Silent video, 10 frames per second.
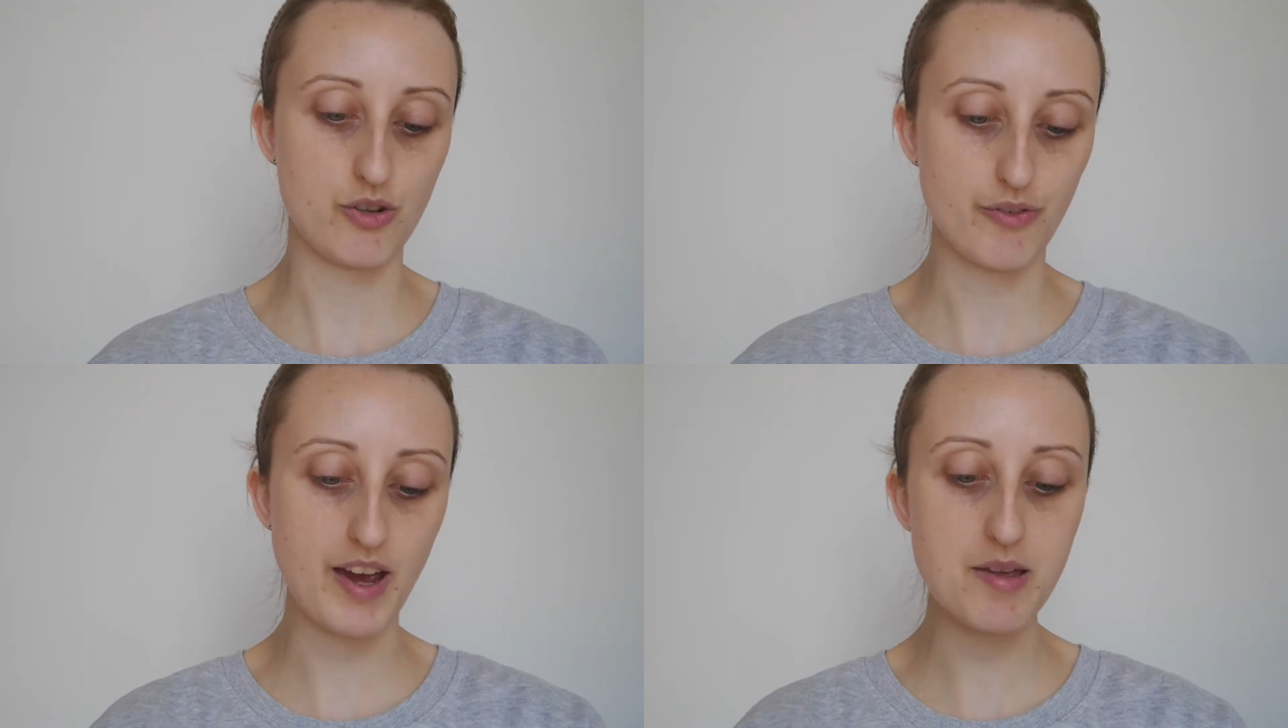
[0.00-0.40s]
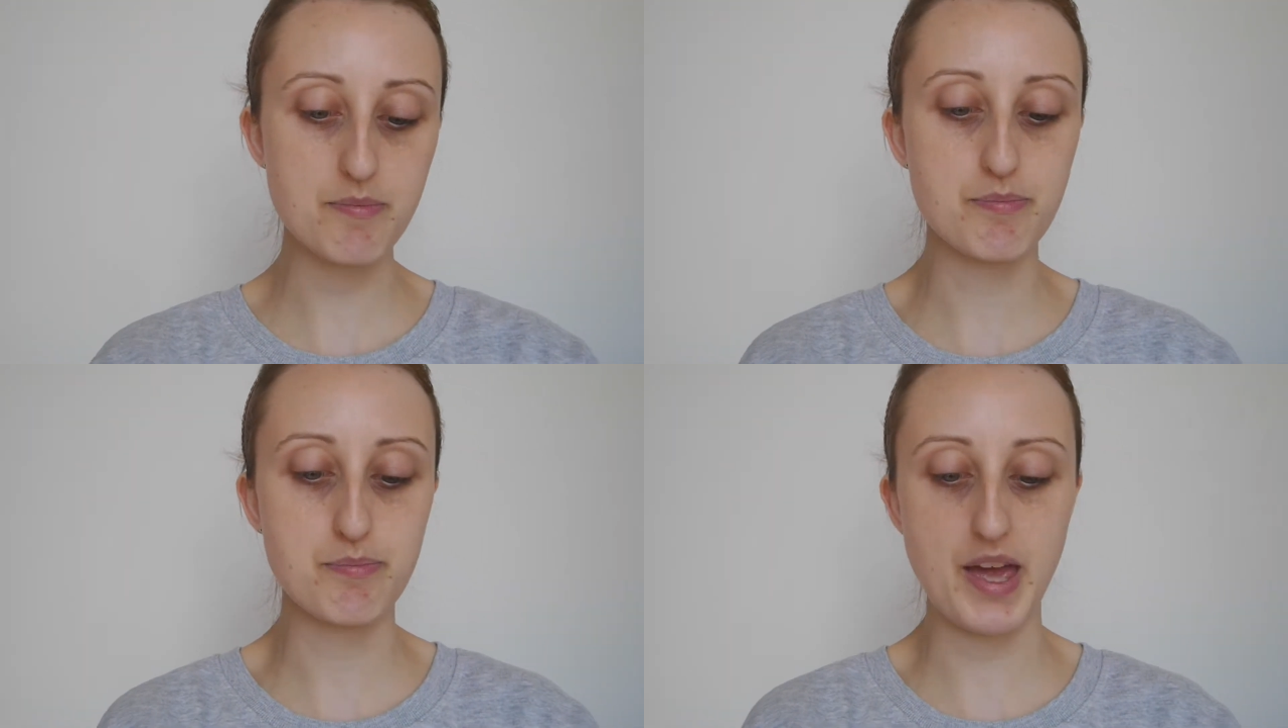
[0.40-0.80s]
great
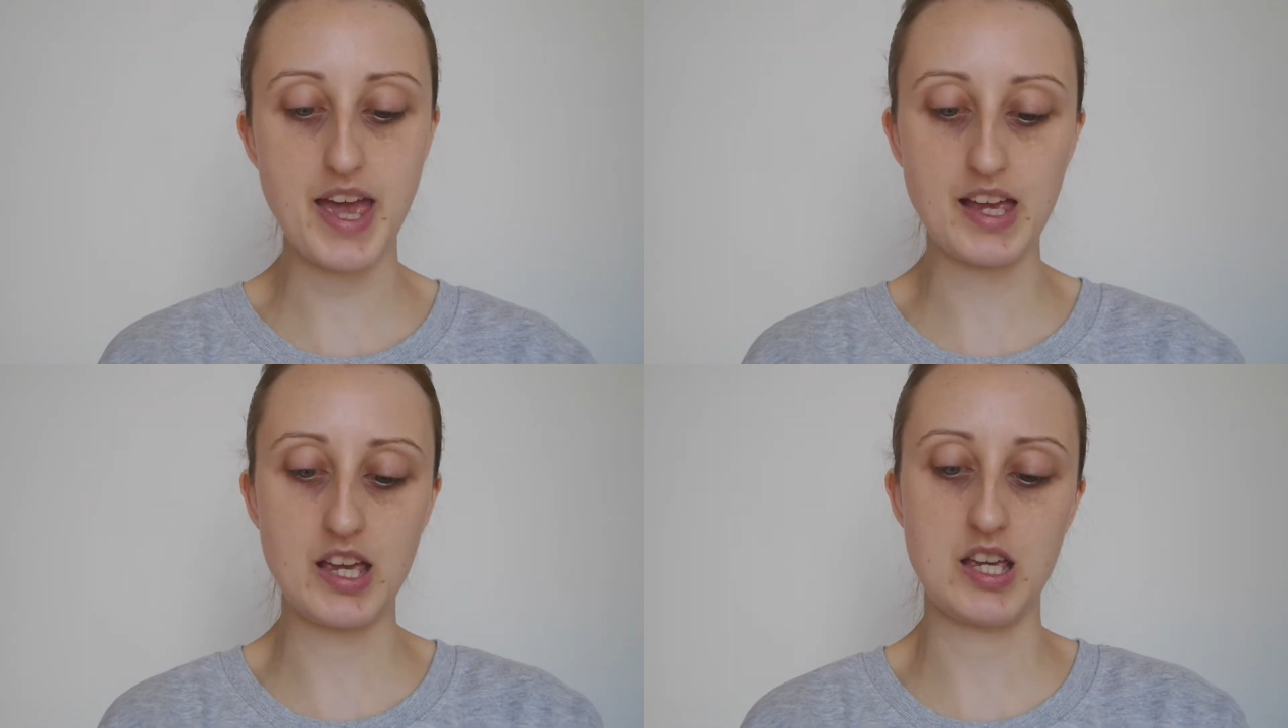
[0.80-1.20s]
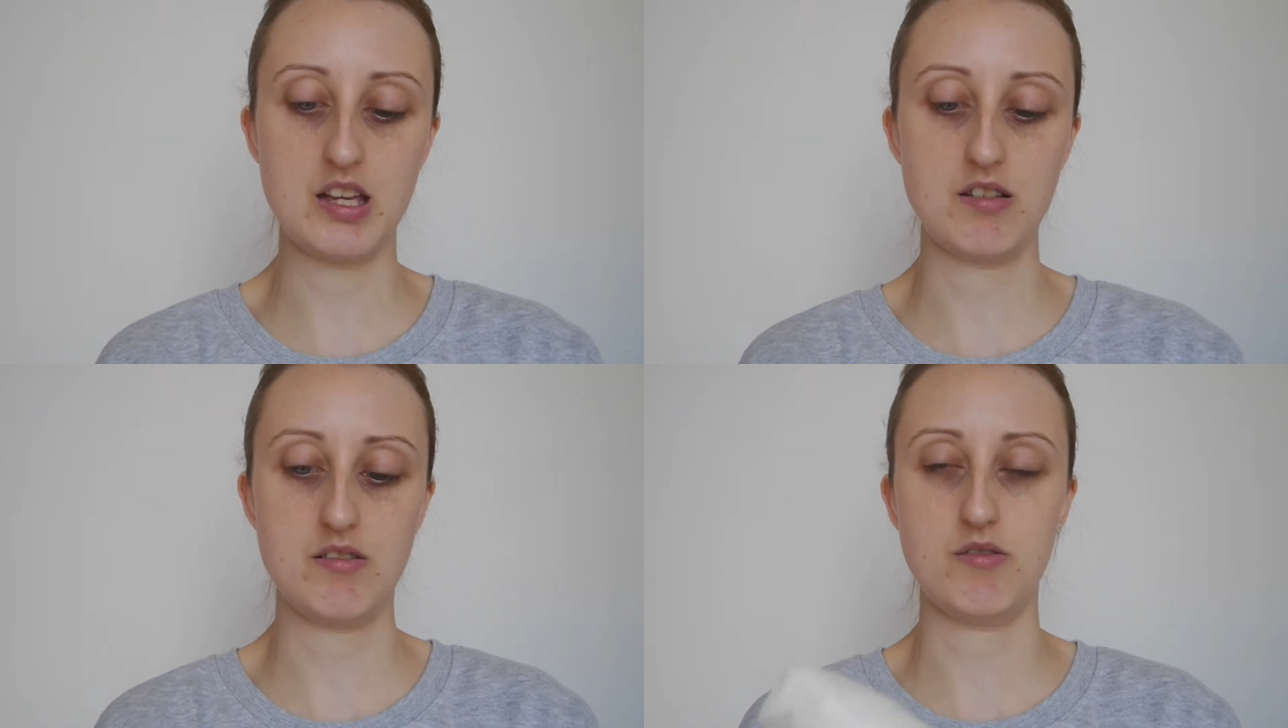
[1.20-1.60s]
big
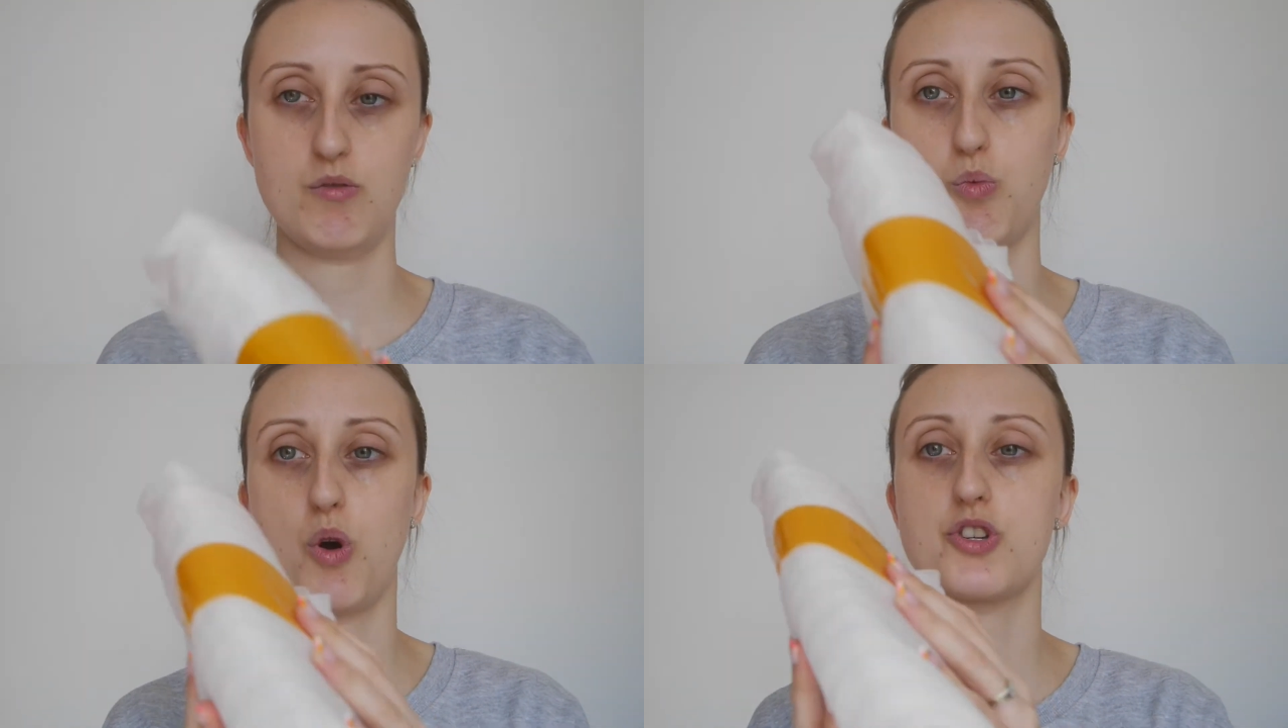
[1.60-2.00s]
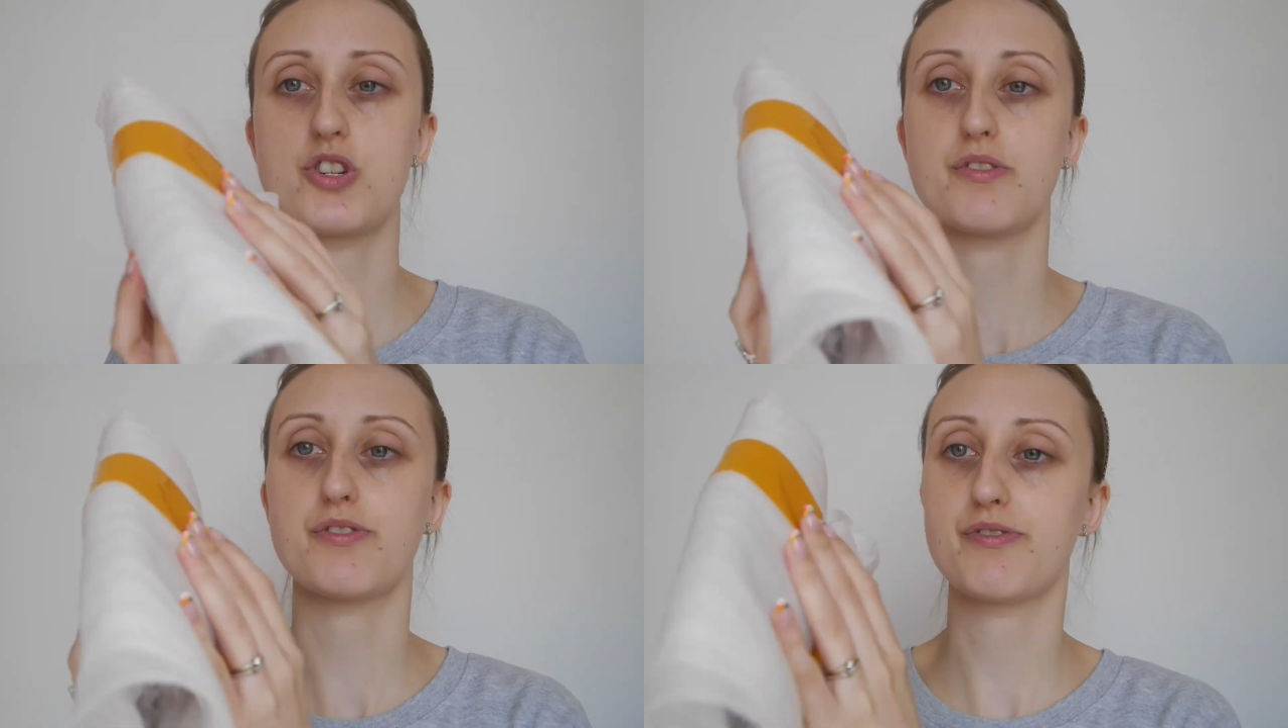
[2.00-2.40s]
wad
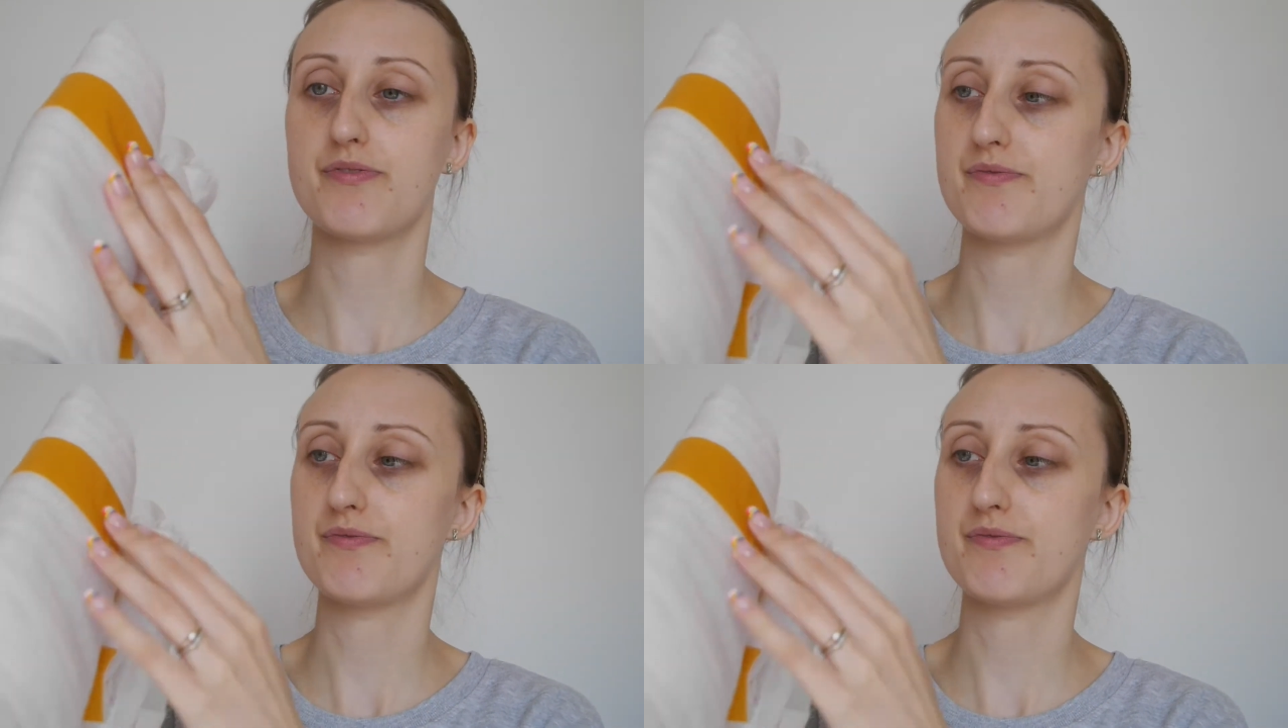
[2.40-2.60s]
of,